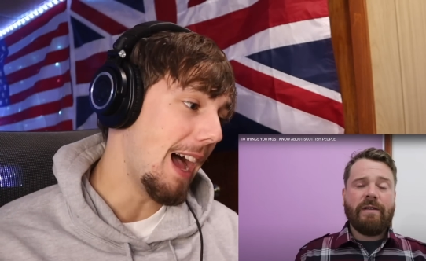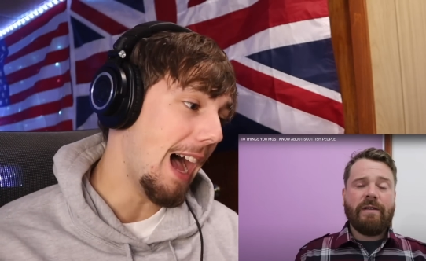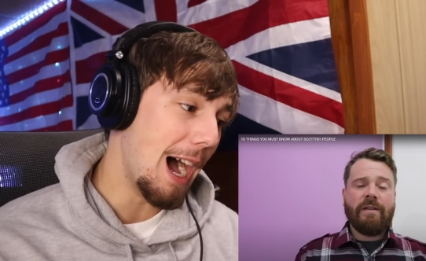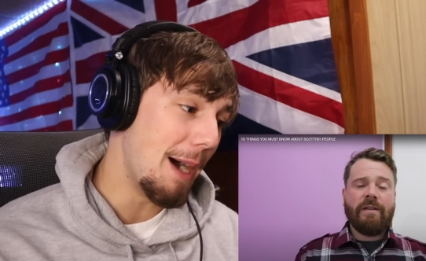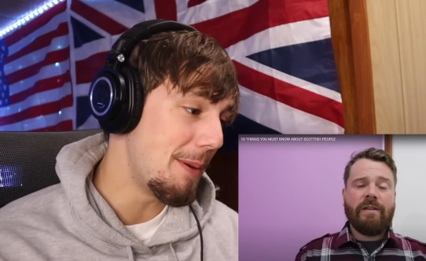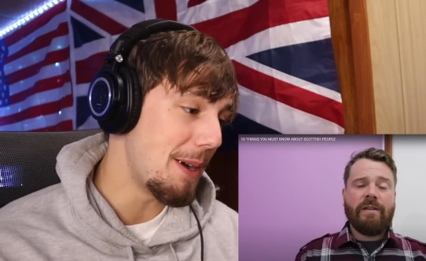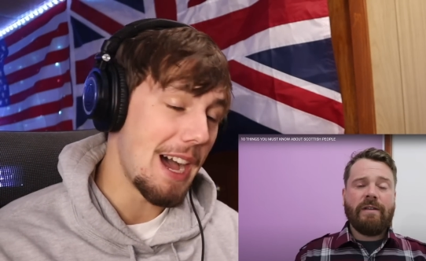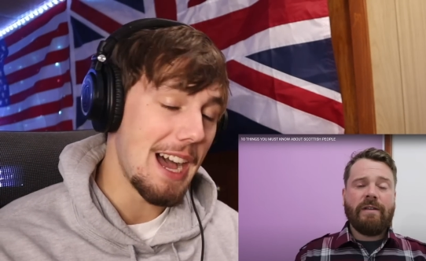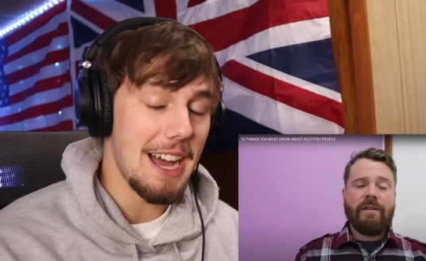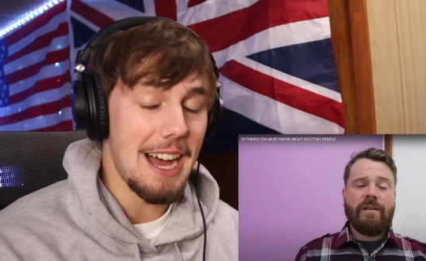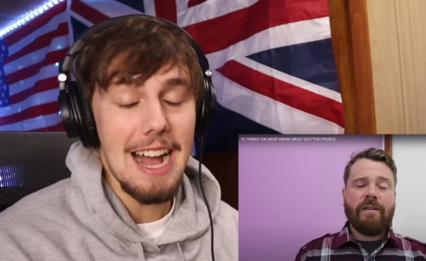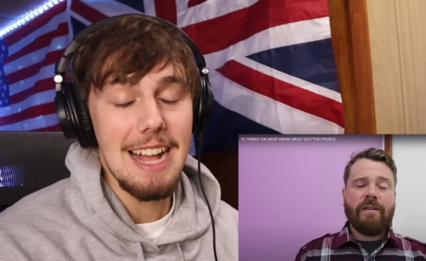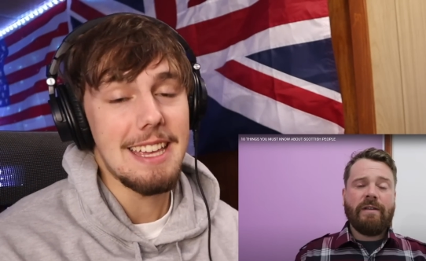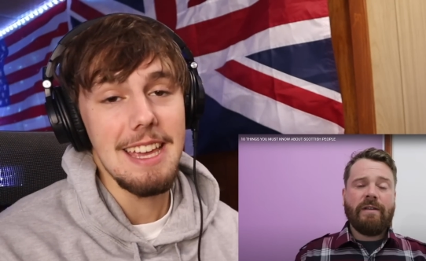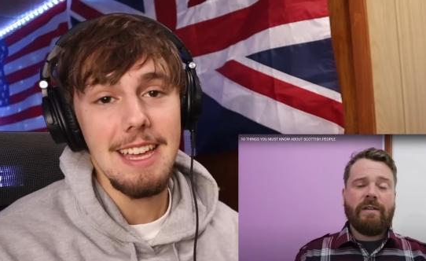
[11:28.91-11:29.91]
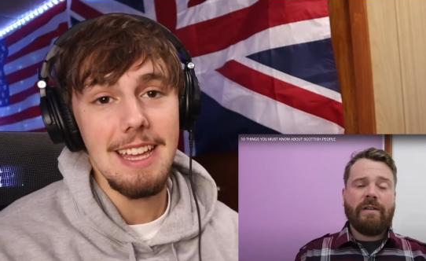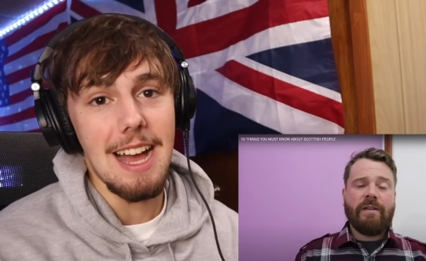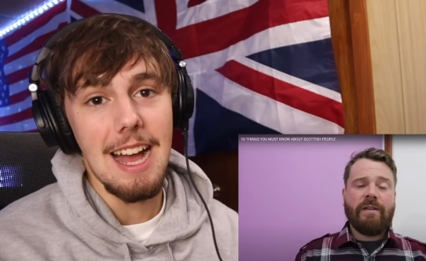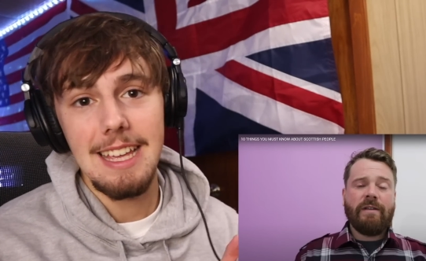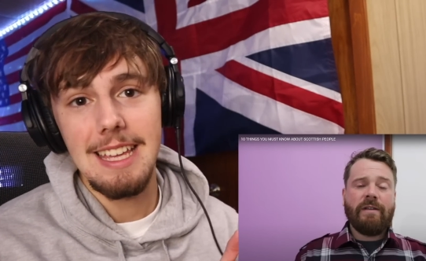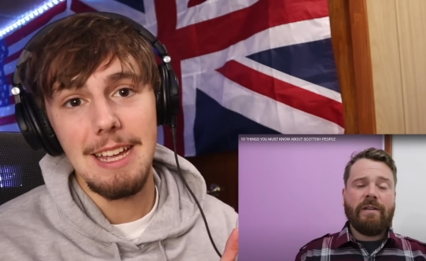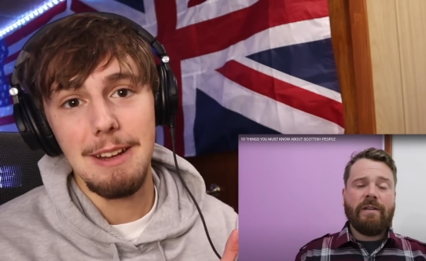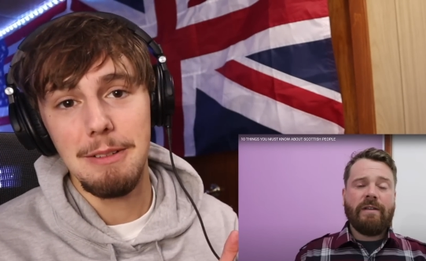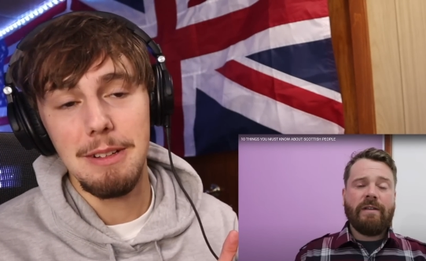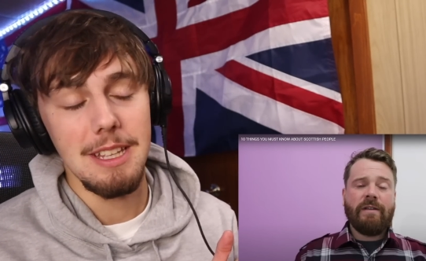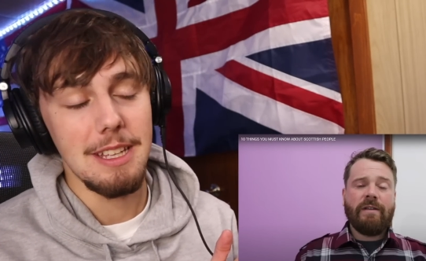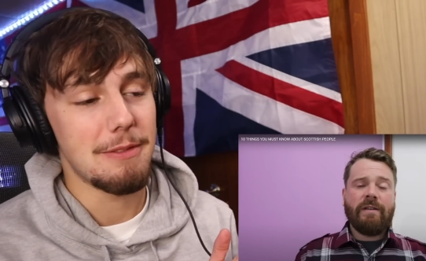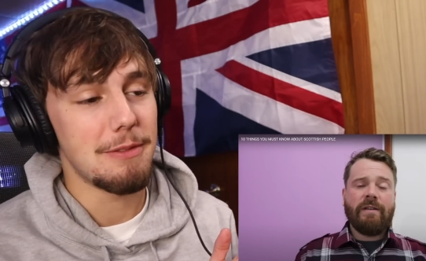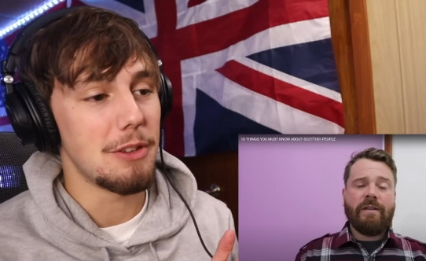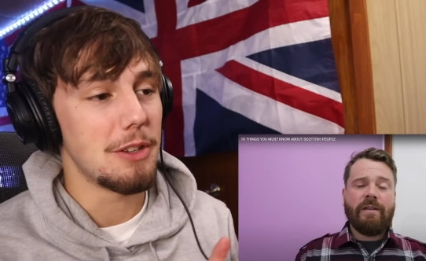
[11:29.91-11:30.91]
Speaker 1: I'm I can't I can't
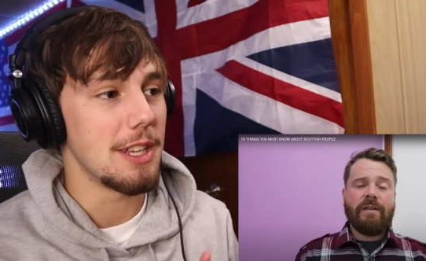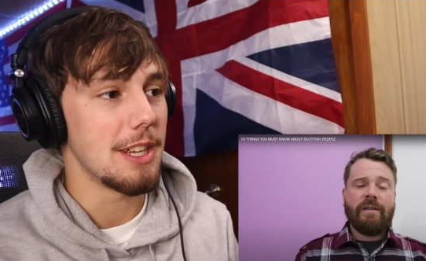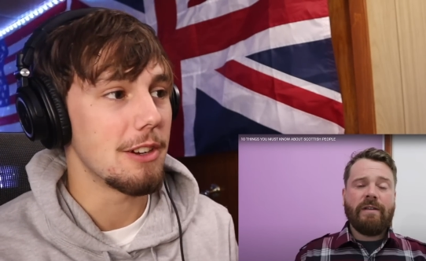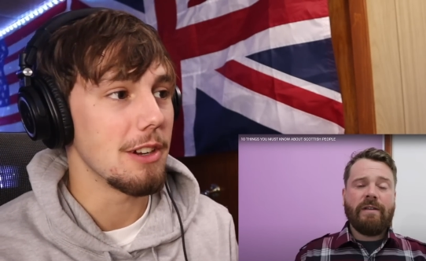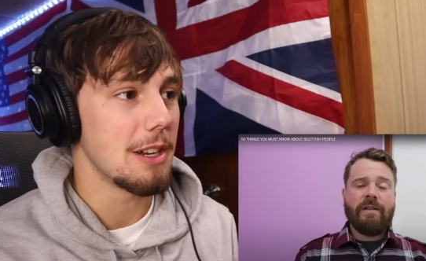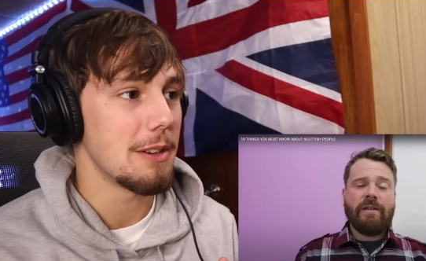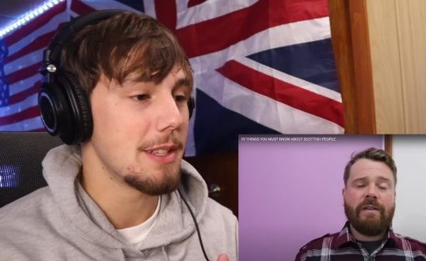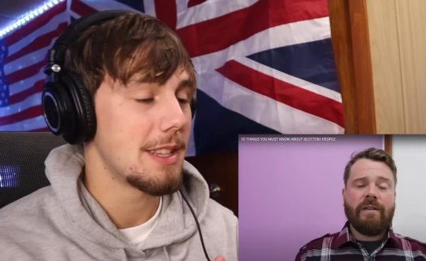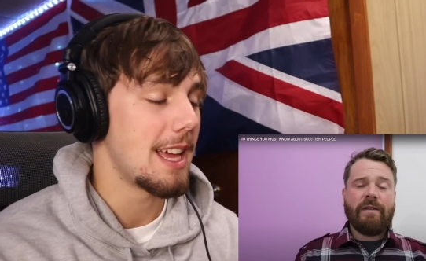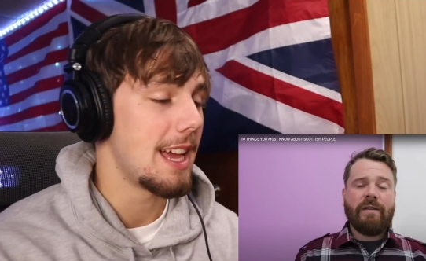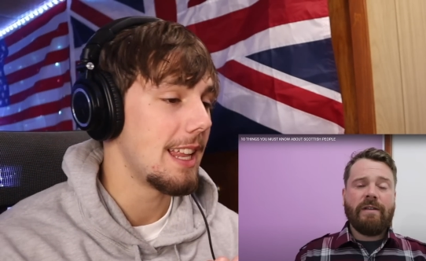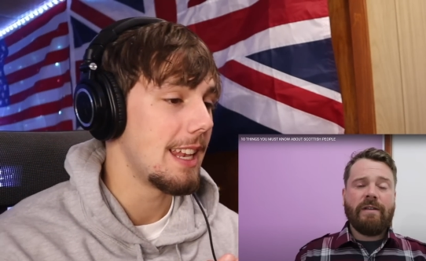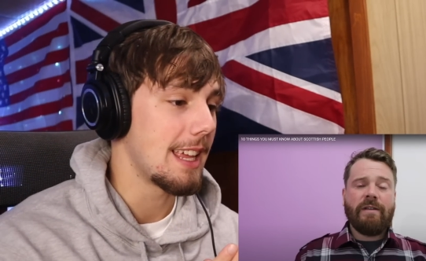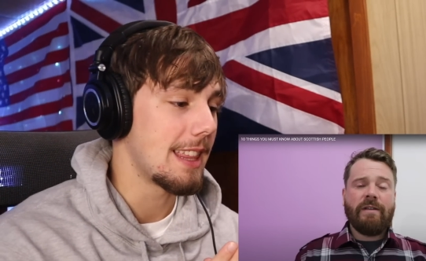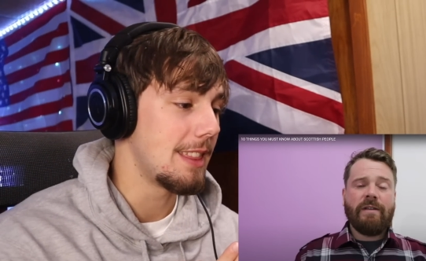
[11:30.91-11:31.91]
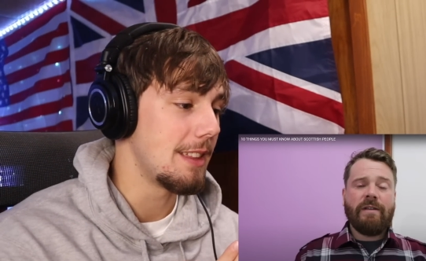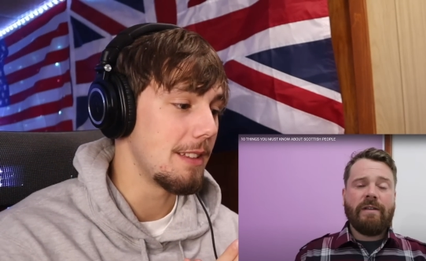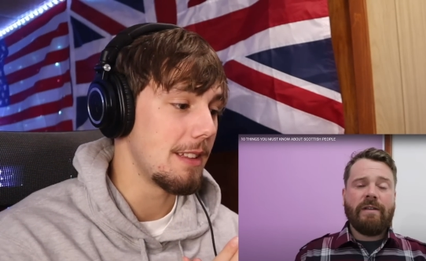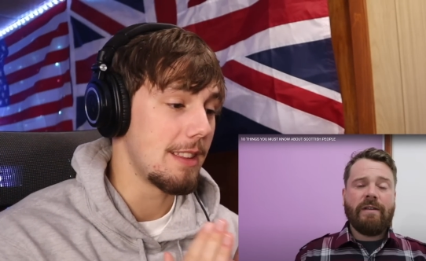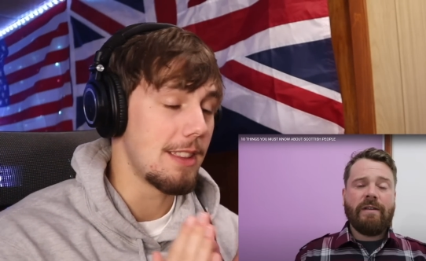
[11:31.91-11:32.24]
really fully agree with that. Like the